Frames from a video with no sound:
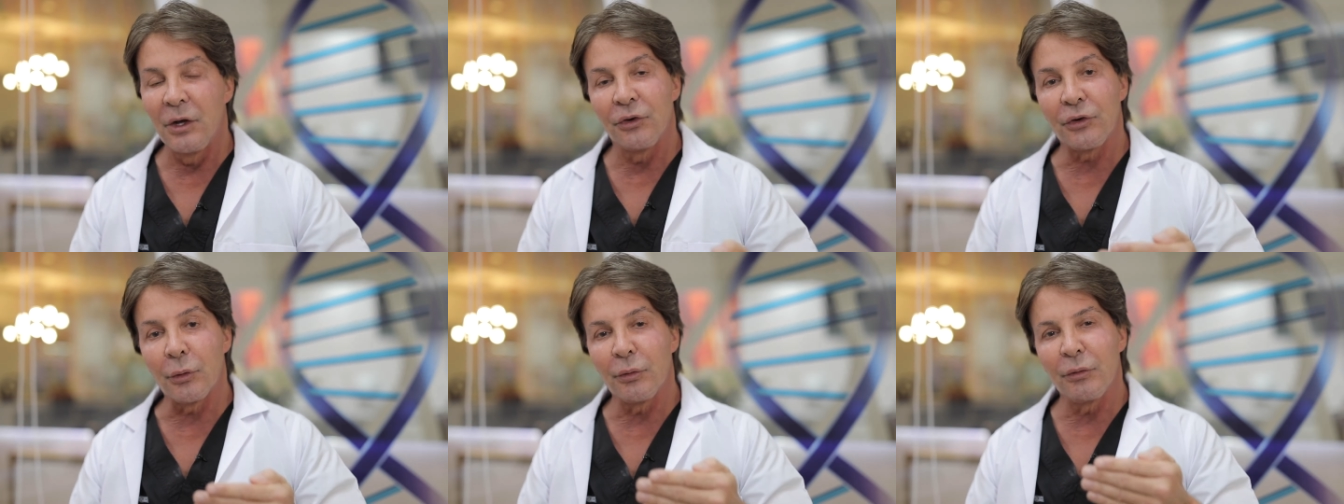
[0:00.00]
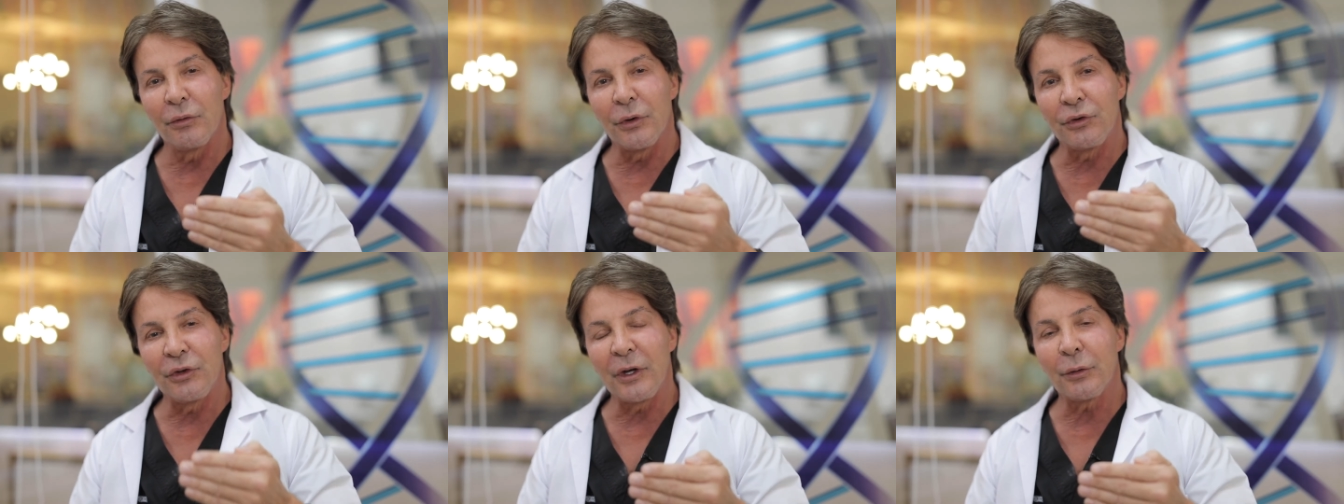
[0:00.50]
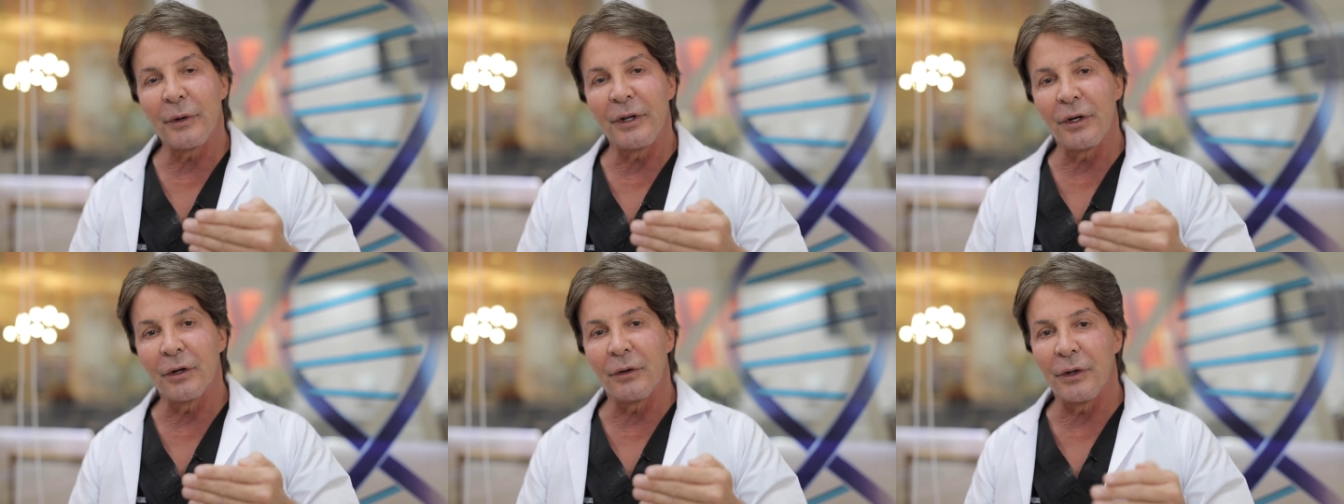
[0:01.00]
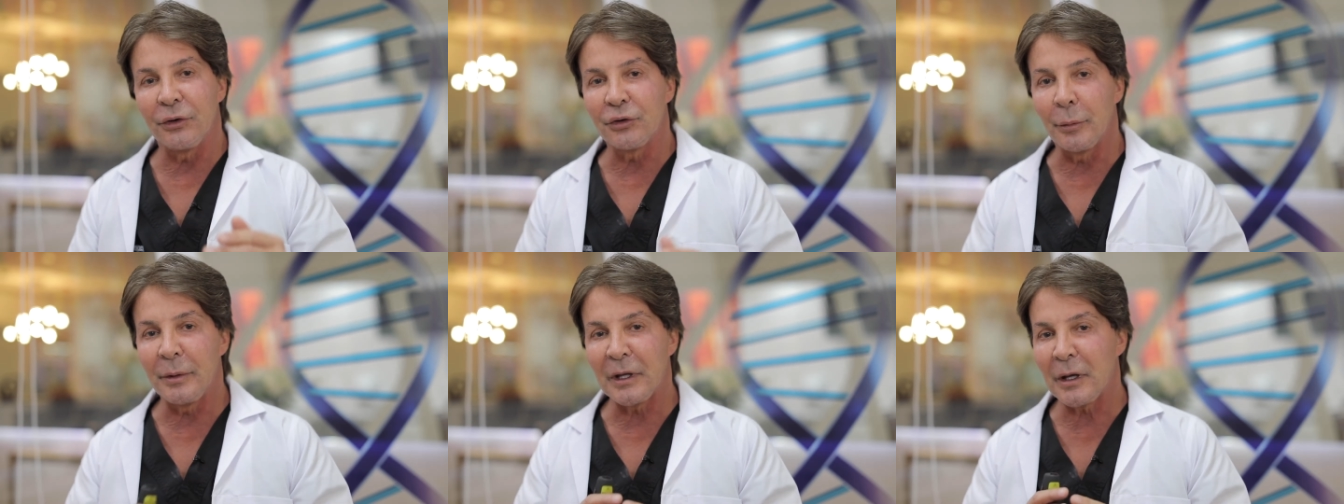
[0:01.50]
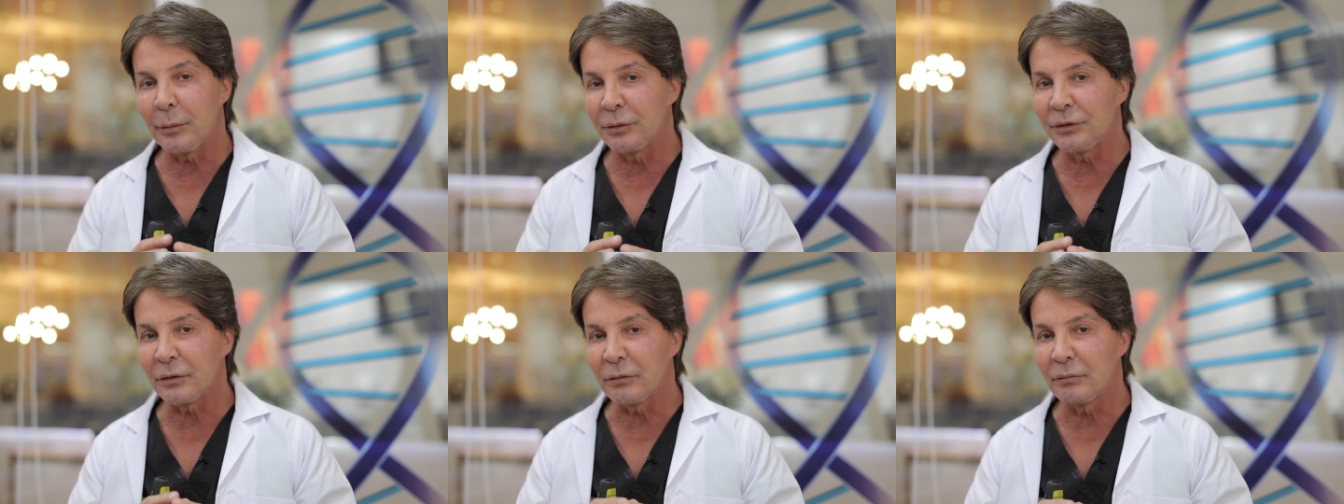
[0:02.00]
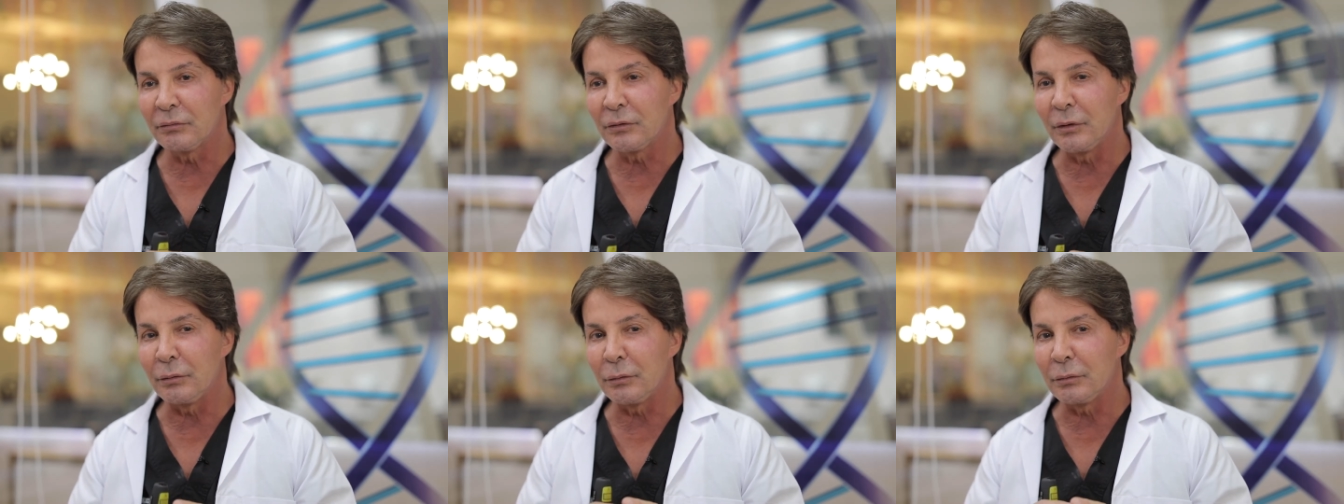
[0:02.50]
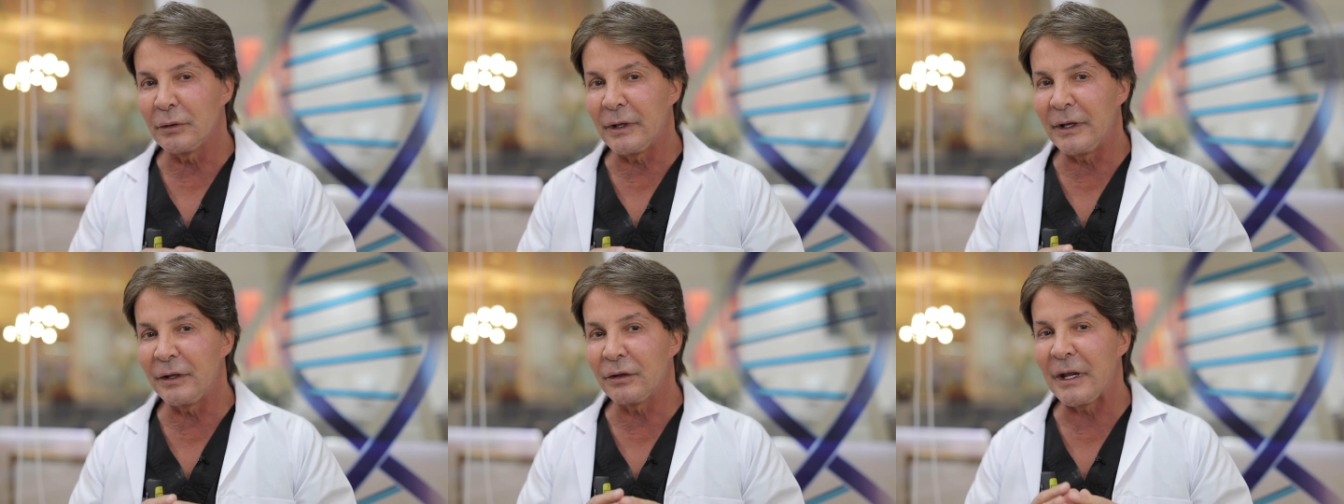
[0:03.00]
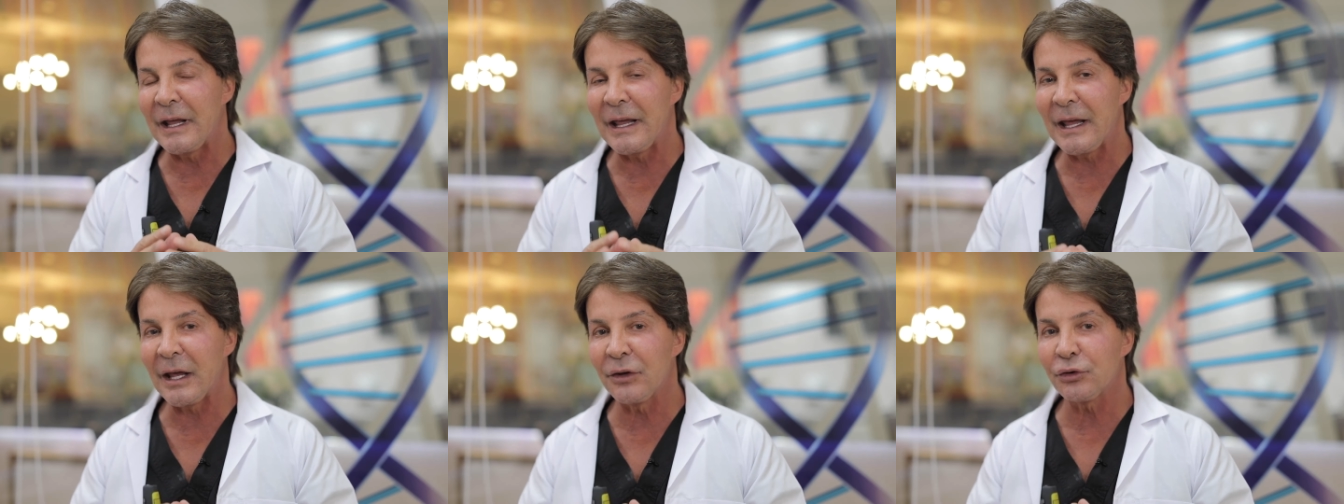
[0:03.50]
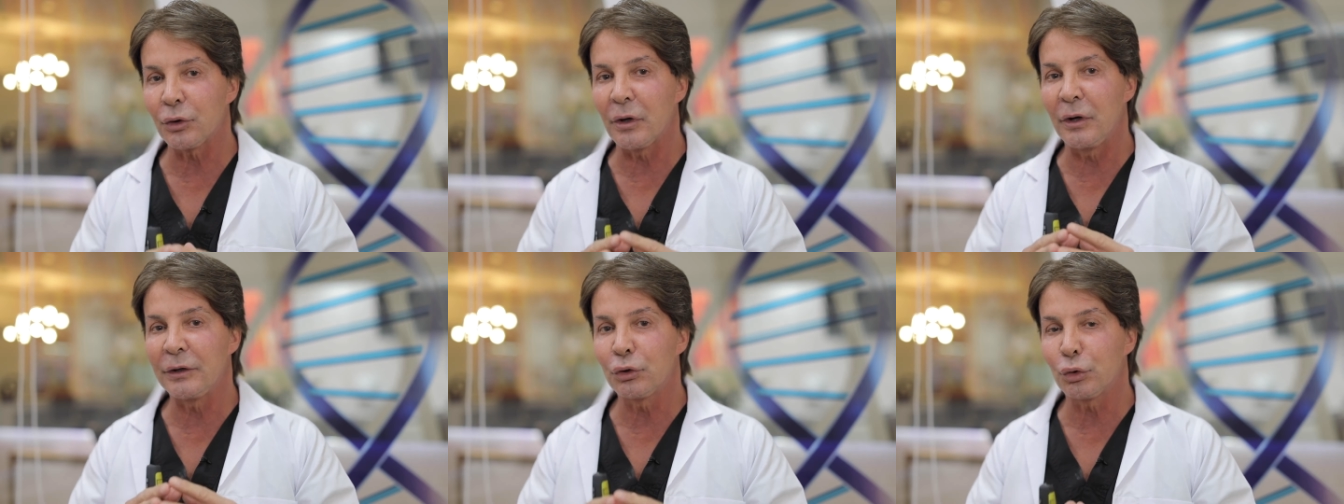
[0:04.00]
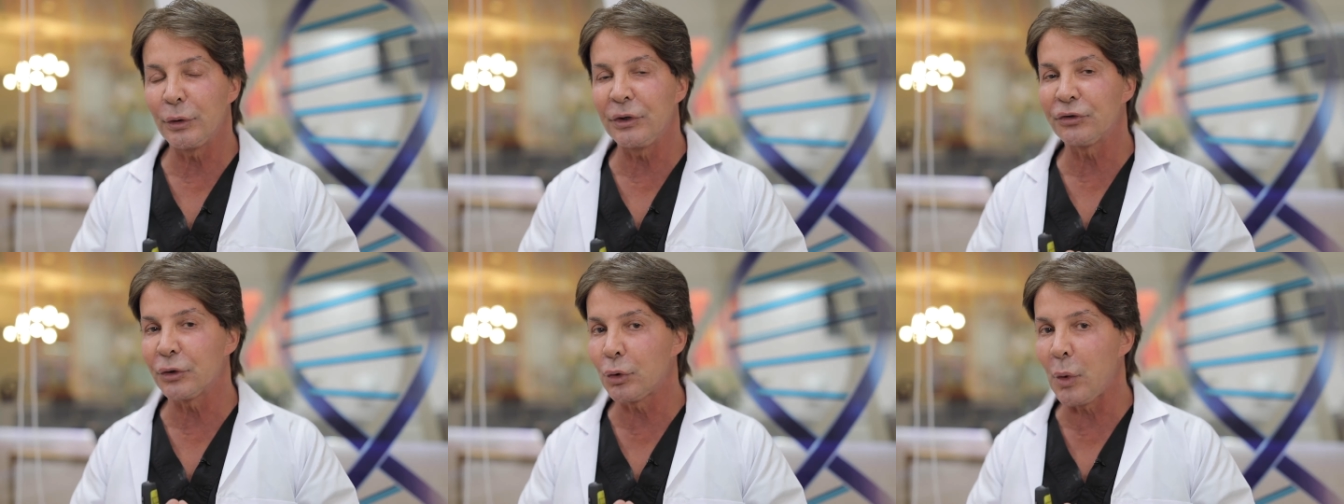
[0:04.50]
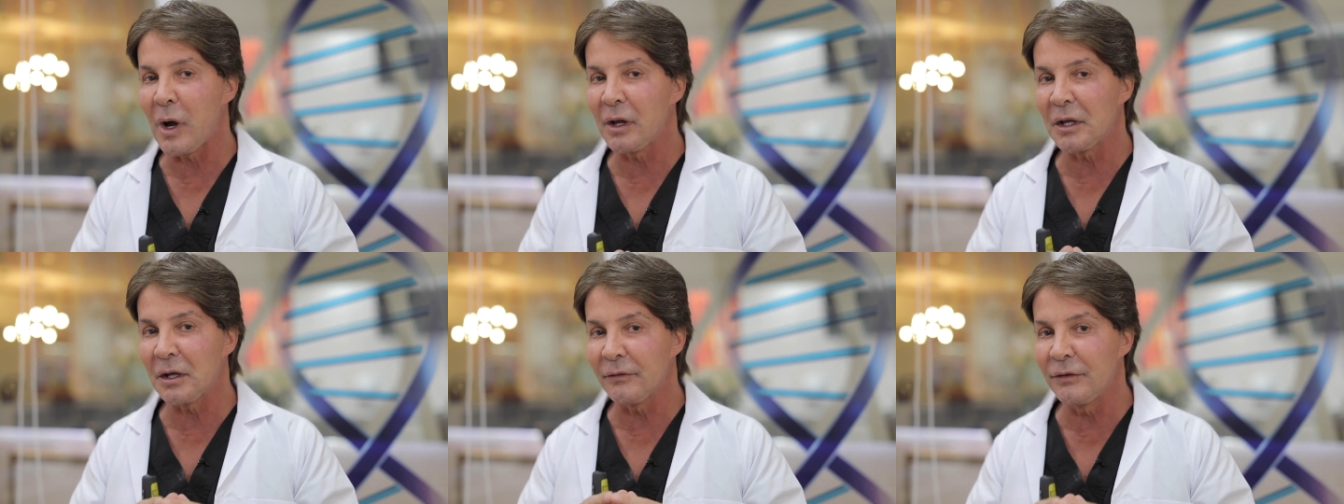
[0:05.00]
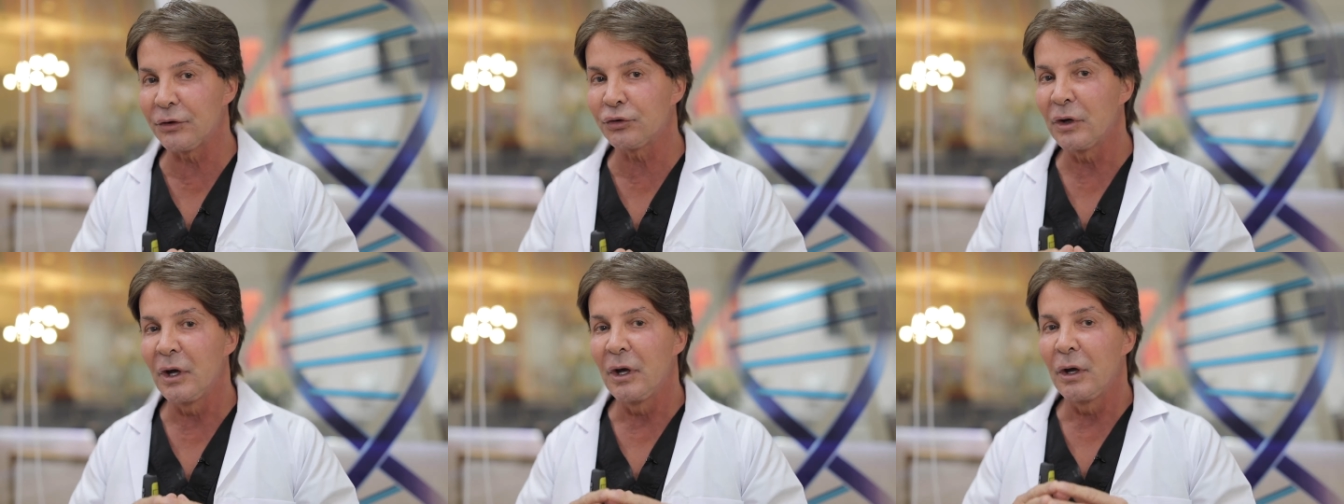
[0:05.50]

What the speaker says: So the secret here is to be able to enhance or increase the quality of this